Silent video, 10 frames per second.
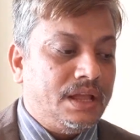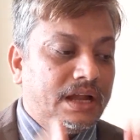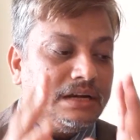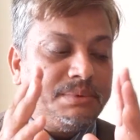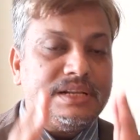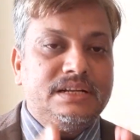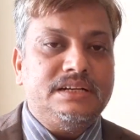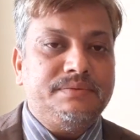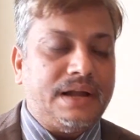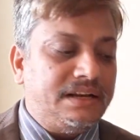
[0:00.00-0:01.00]
and further
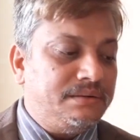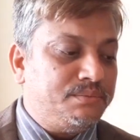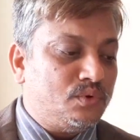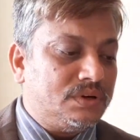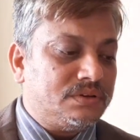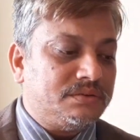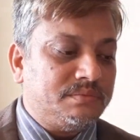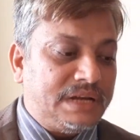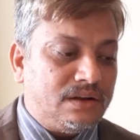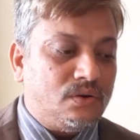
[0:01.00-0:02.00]
defining product
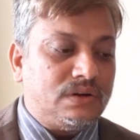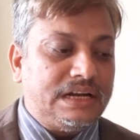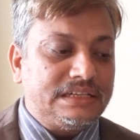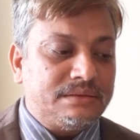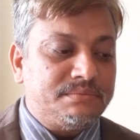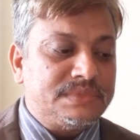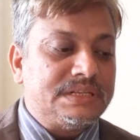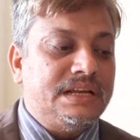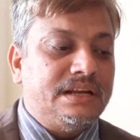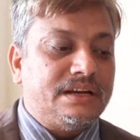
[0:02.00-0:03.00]
backlog items
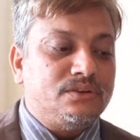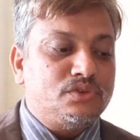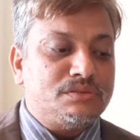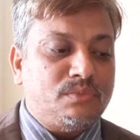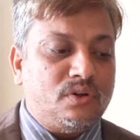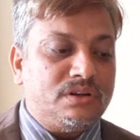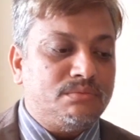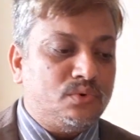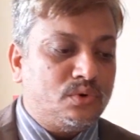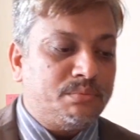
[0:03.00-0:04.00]
into small,
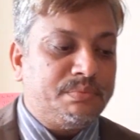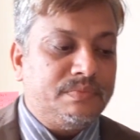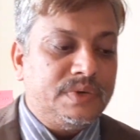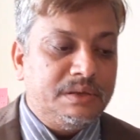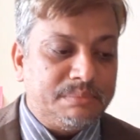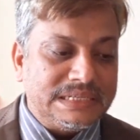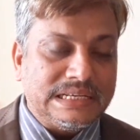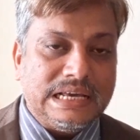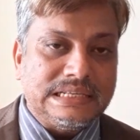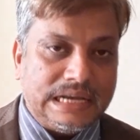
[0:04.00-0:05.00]
more
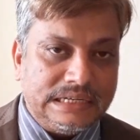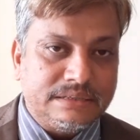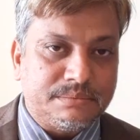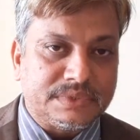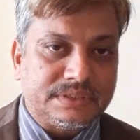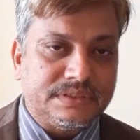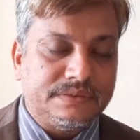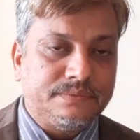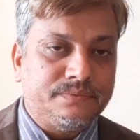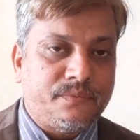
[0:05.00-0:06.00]
precise items.
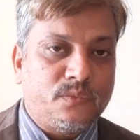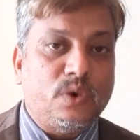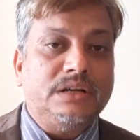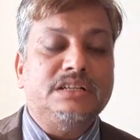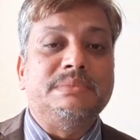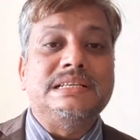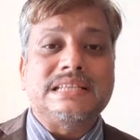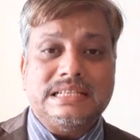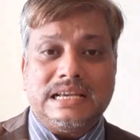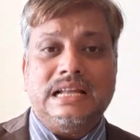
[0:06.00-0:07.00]
What it means,
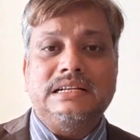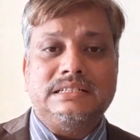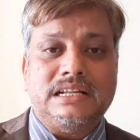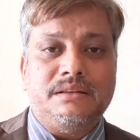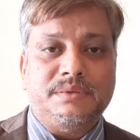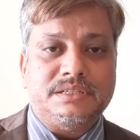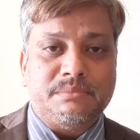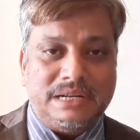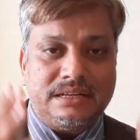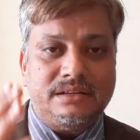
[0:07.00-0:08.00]
Agile itself is
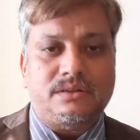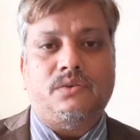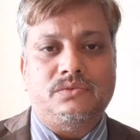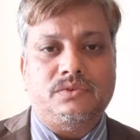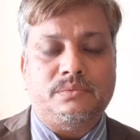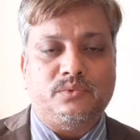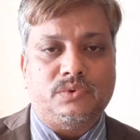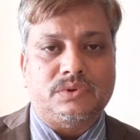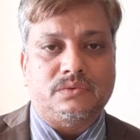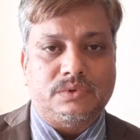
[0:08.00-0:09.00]
breaking down of
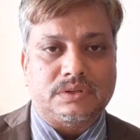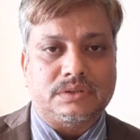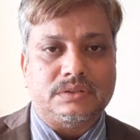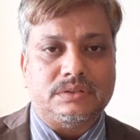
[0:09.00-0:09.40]
work.